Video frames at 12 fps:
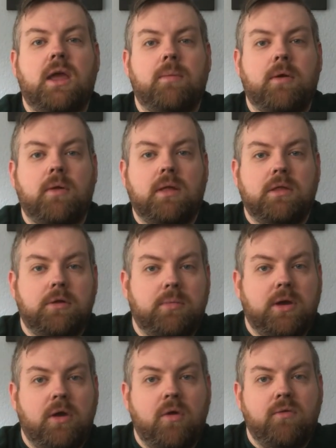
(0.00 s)
I'm going a little
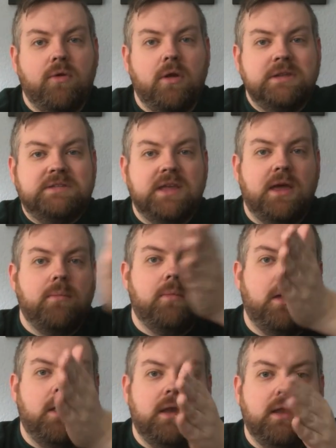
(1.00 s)
bit over on
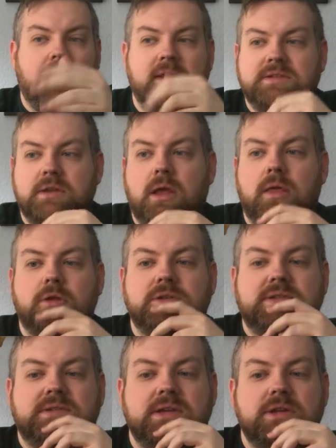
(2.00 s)
some and less on others
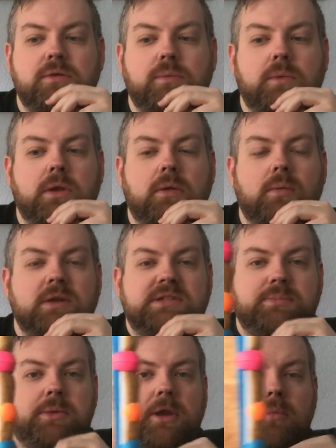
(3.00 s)
because I don't really want to
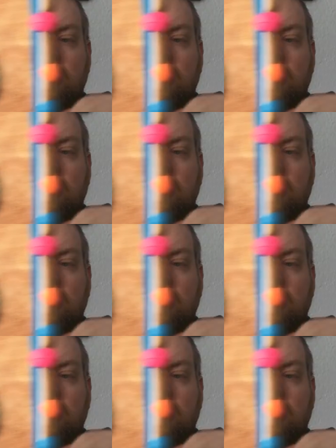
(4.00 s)
split